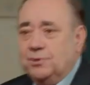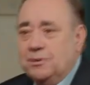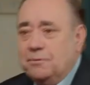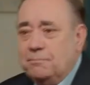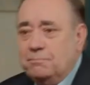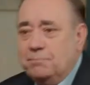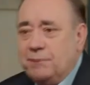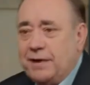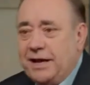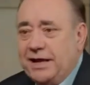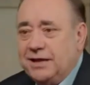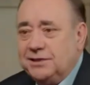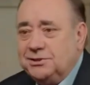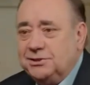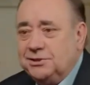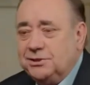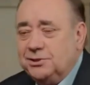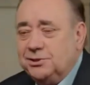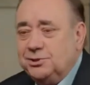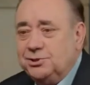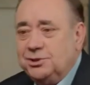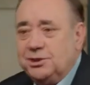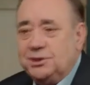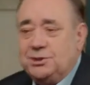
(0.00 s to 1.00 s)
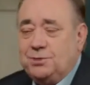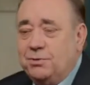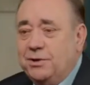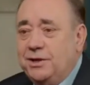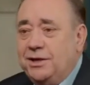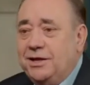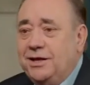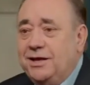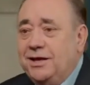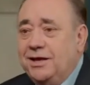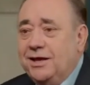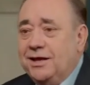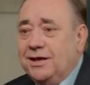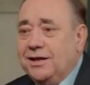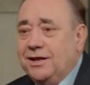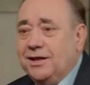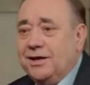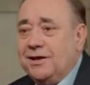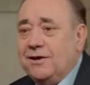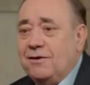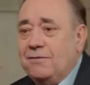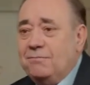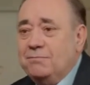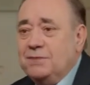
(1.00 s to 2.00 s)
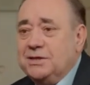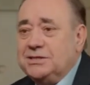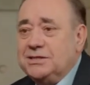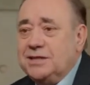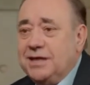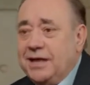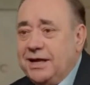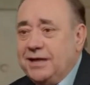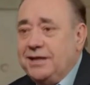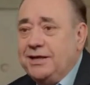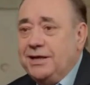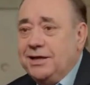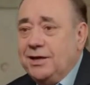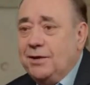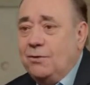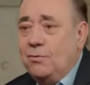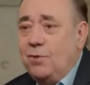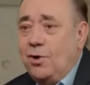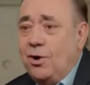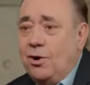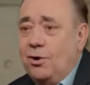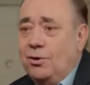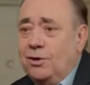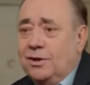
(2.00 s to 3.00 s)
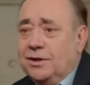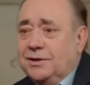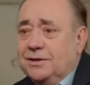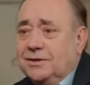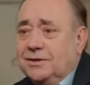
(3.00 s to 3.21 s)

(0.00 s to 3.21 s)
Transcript: on Brexit just when the government's hitting a wall?